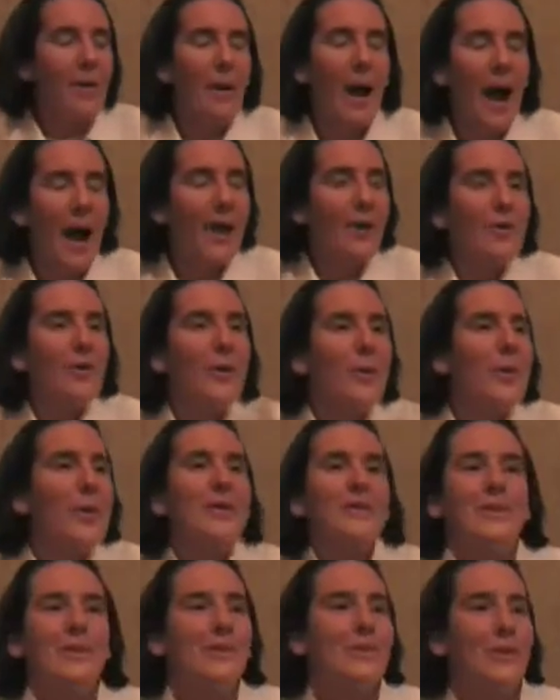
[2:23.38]
I don't know what
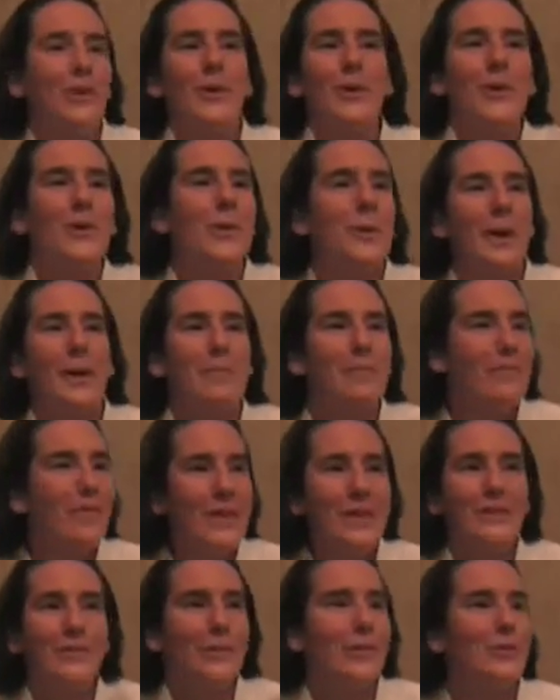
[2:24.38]
to do. I
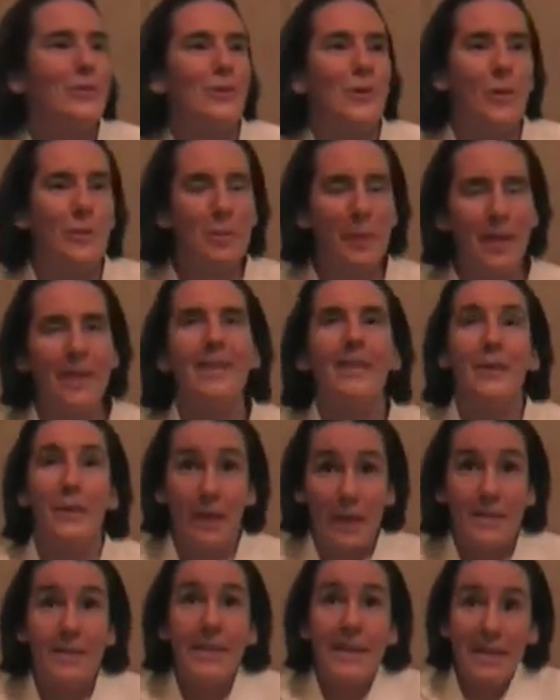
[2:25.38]
feel so stupid,
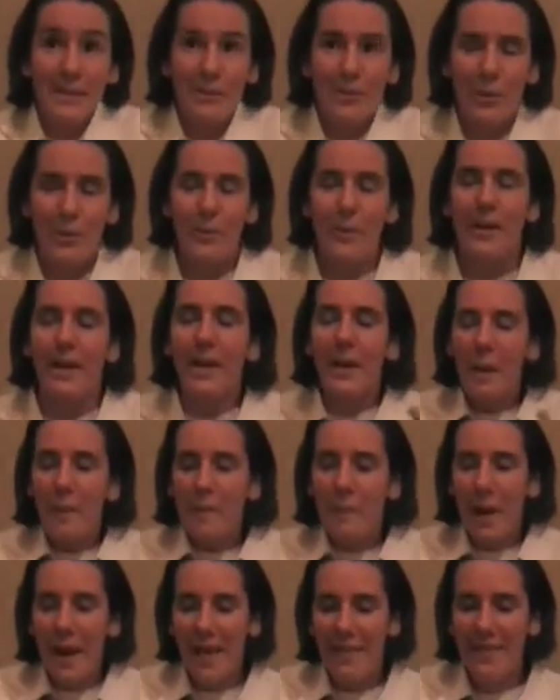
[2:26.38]
because he is stupid.
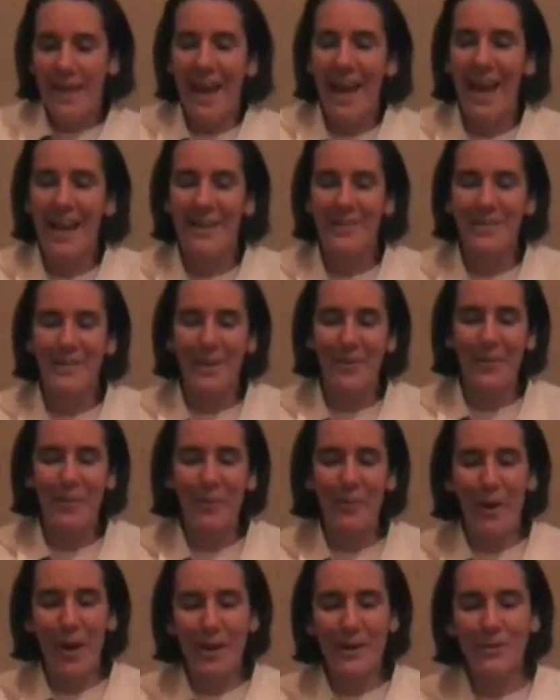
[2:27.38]
And then someone
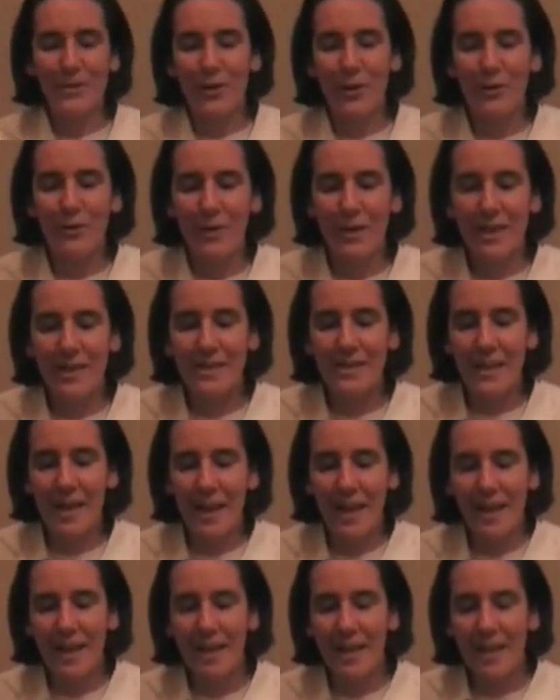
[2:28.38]
walks over and is
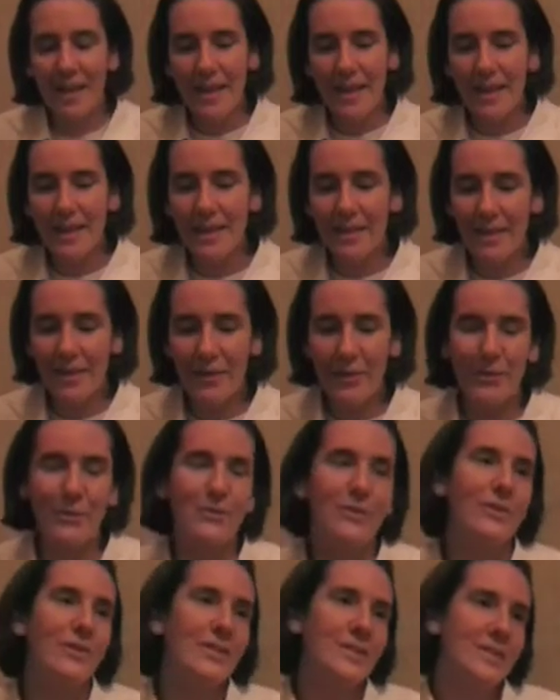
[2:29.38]
like,
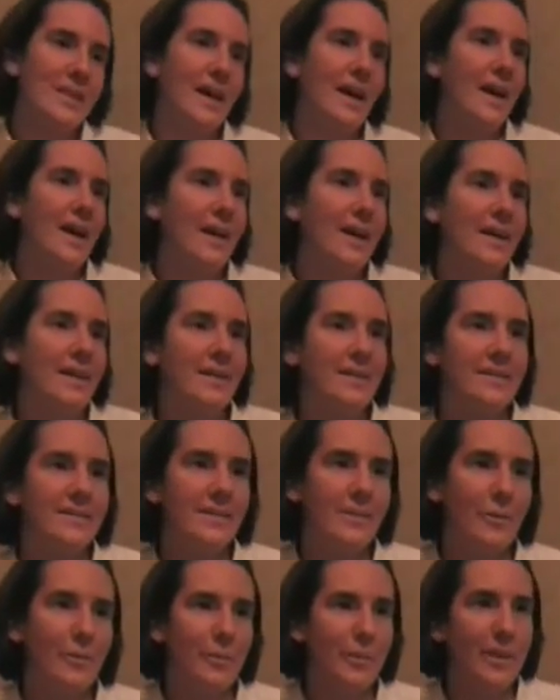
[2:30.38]
those are the tongs.
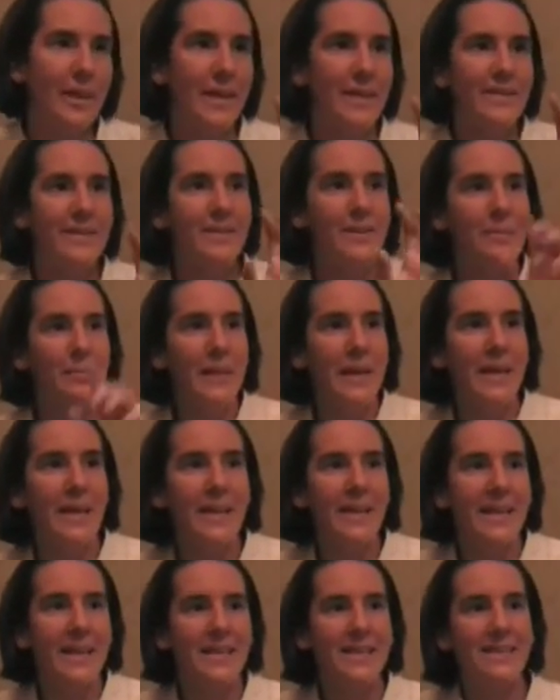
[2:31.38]
You place the
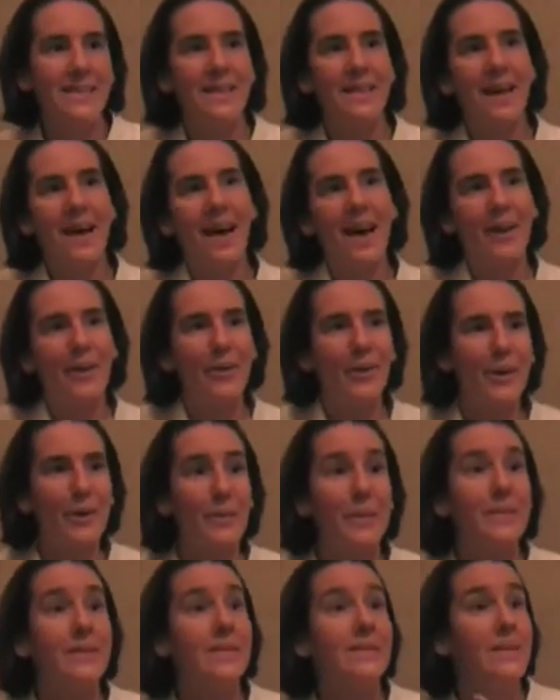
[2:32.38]
meat into the hot oil
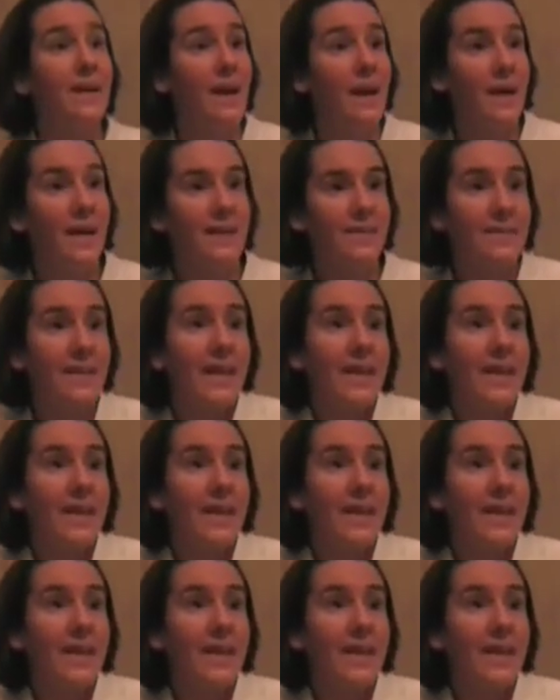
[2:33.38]
with the tongs.